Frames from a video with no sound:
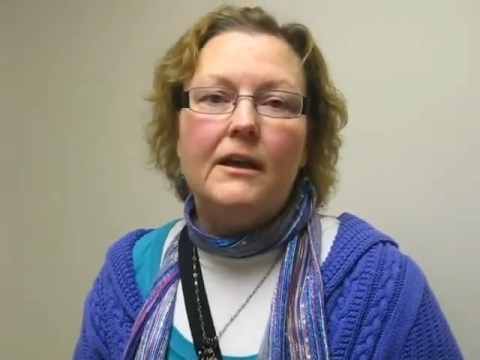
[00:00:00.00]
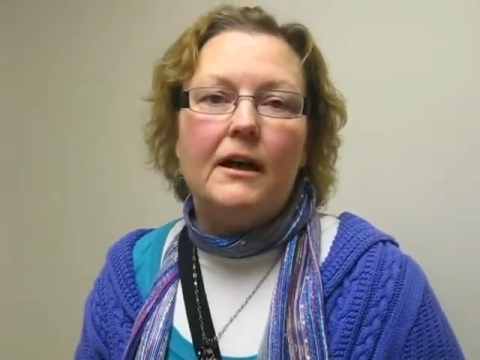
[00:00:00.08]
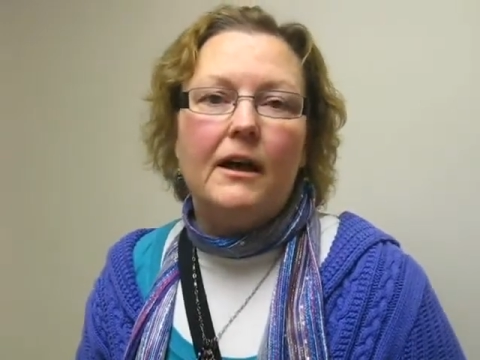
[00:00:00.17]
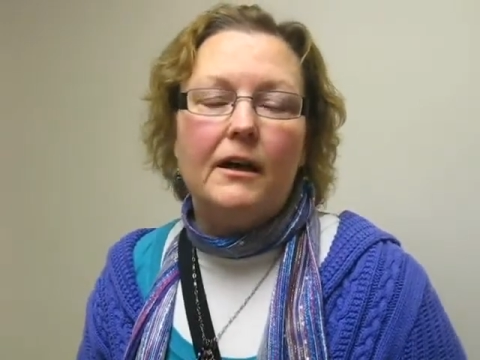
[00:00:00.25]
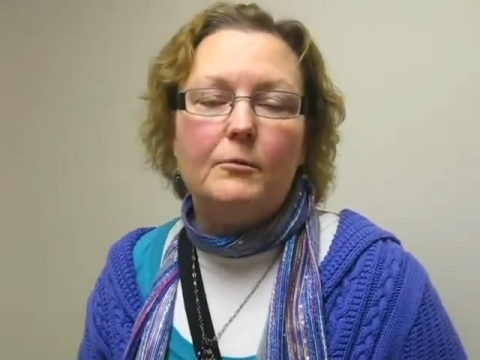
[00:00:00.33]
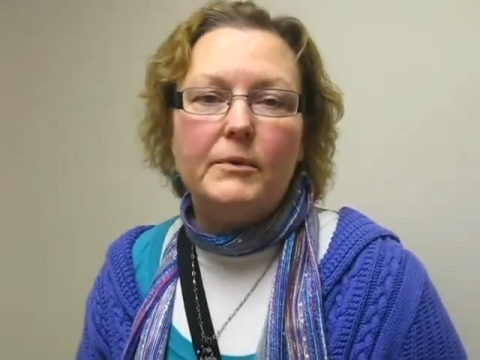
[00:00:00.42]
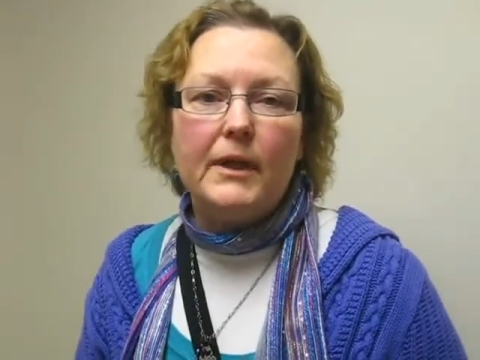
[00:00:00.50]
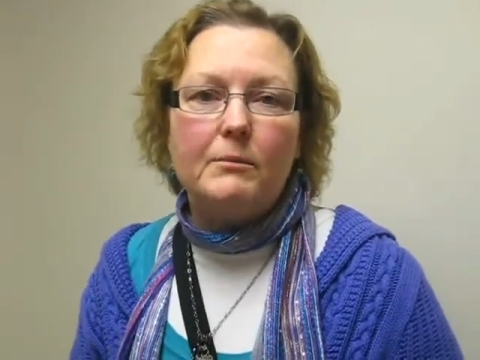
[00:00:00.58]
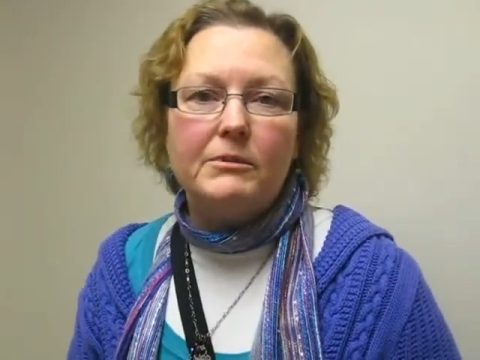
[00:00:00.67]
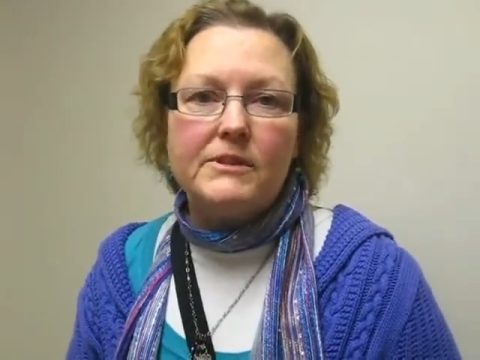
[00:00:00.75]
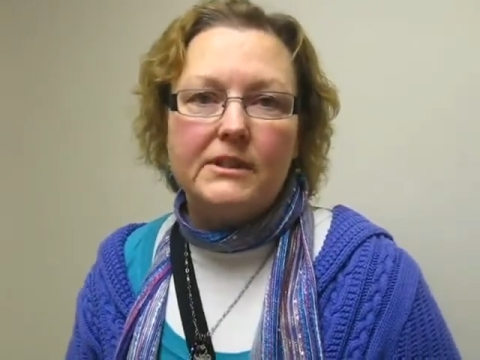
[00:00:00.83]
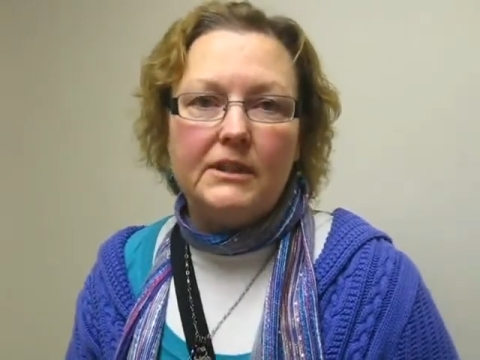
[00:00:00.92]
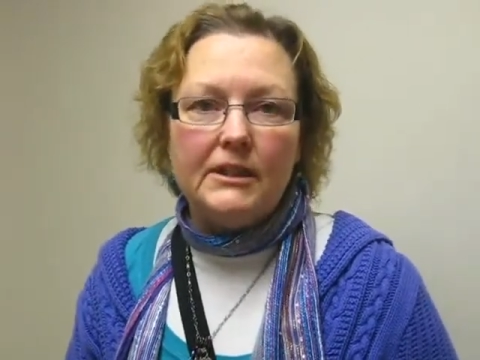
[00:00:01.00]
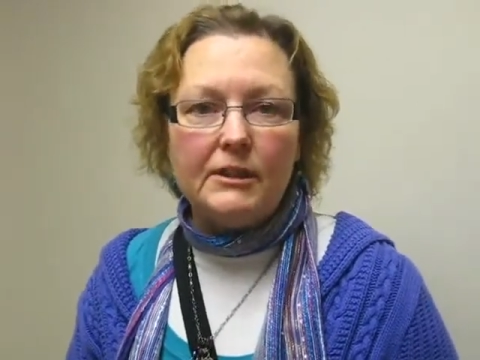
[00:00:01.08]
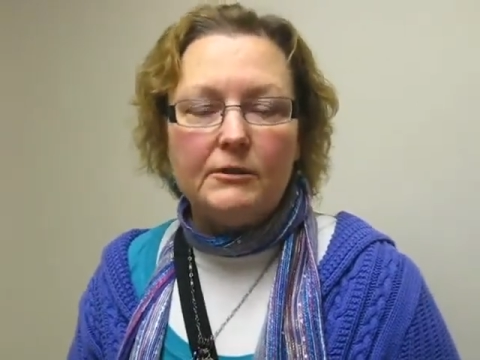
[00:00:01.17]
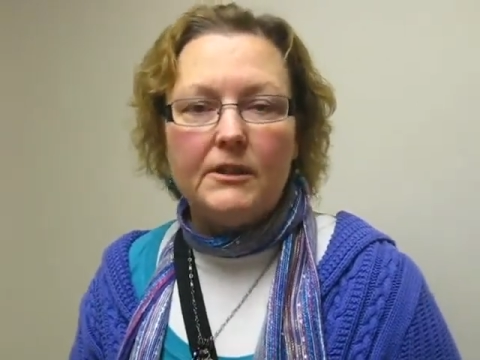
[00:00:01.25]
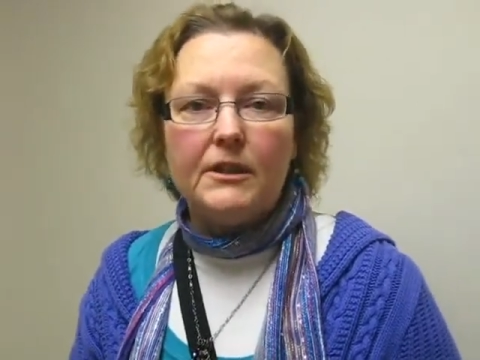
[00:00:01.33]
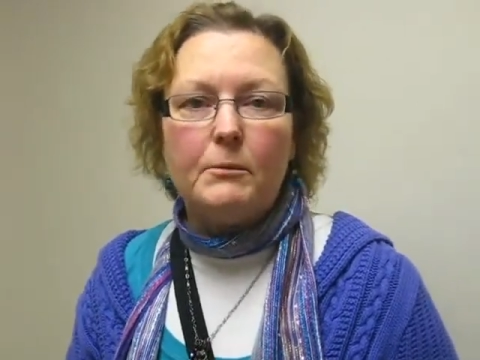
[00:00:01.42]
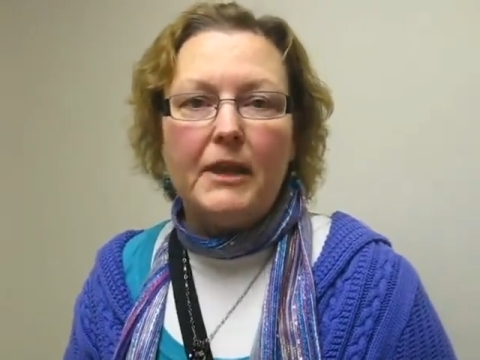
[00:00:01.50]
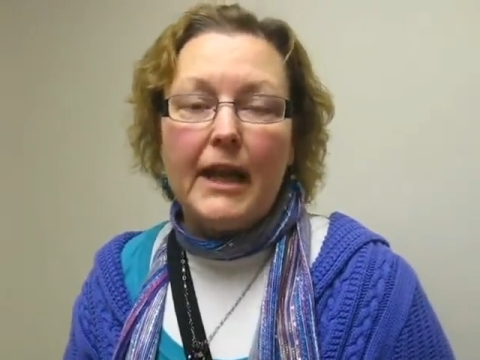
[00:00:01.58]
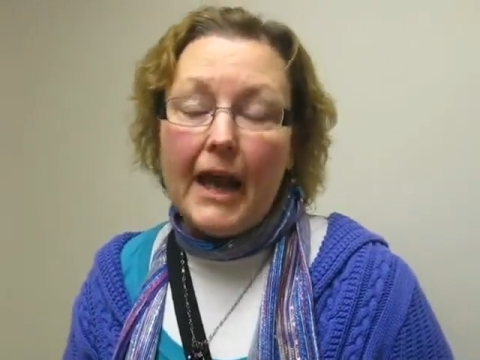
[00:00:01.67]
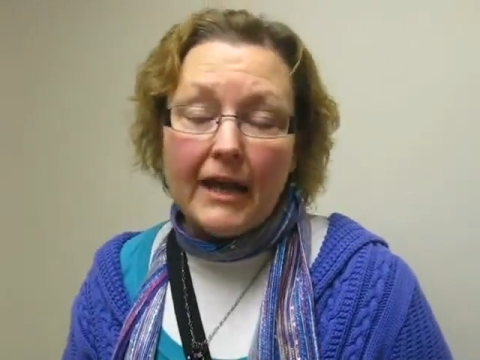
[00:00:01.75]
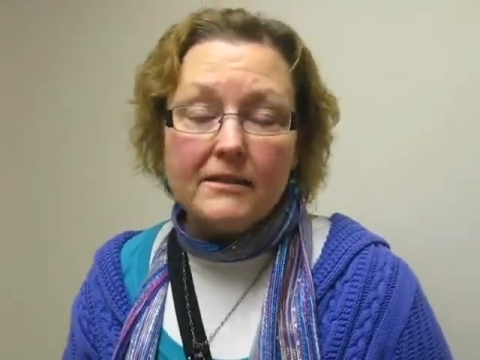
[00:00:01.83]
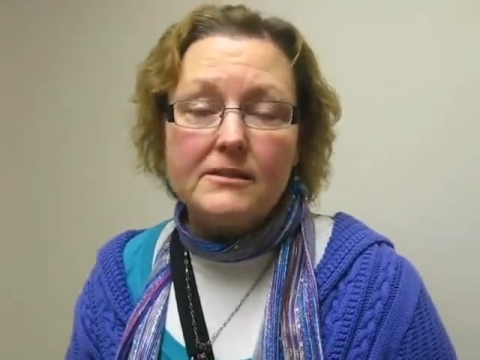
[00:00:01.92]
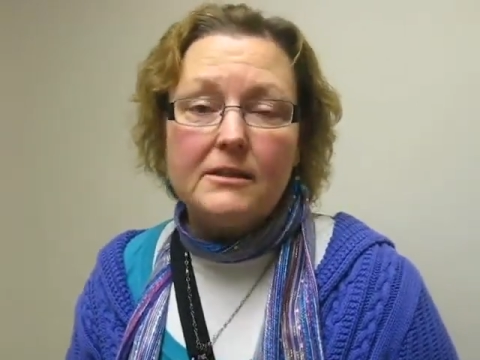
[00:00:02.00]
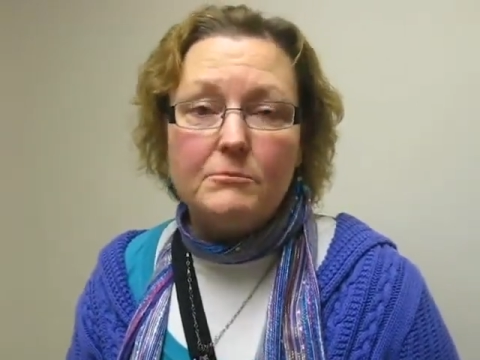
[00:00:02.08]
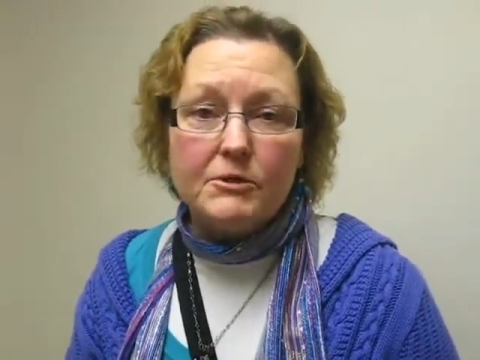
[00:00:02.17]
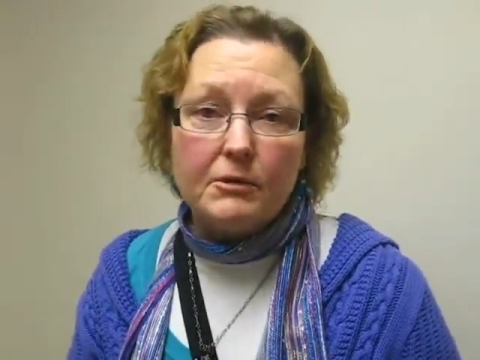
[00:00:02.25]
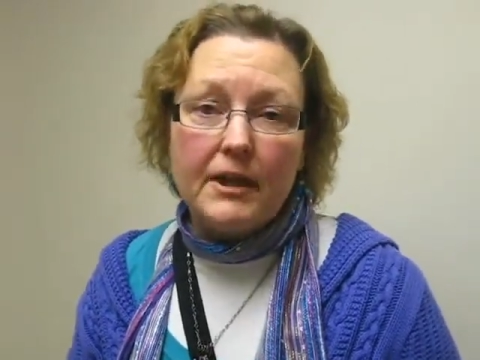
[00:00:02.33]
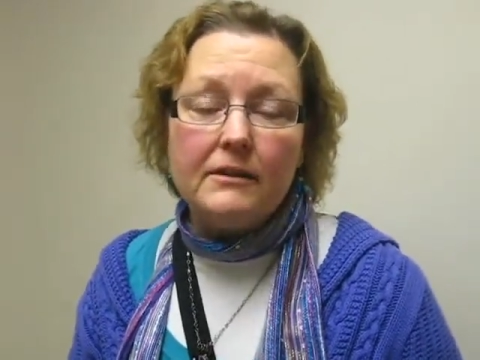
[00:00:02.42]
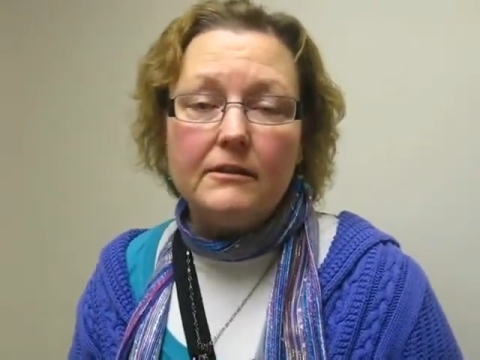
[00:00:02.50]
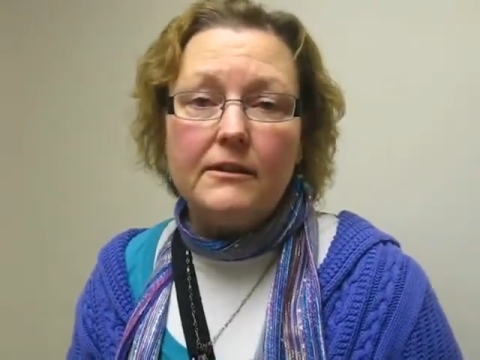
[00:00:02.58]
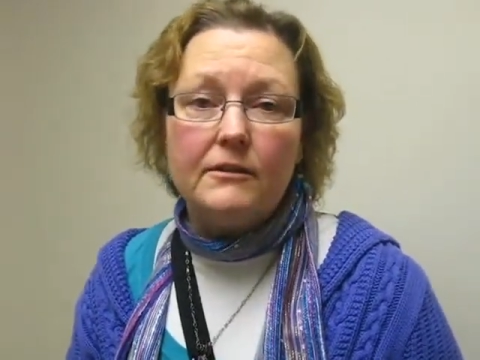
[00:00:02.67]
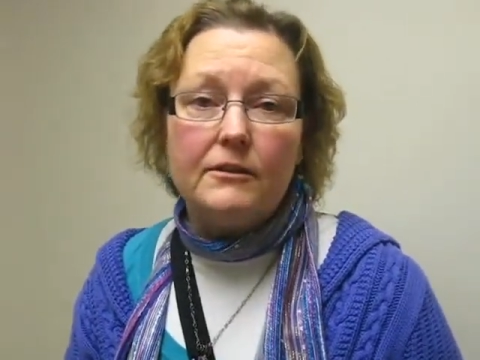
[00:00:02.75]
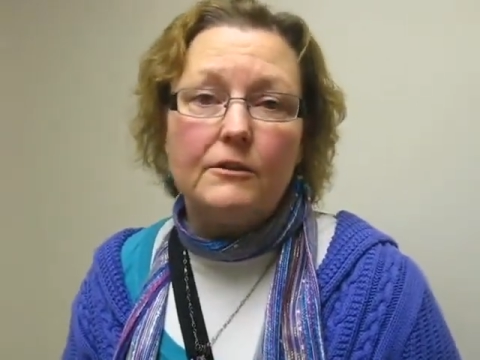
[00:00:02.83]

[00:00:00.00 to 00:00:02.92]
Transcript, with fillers: uh, be able to hear them and ask them directly their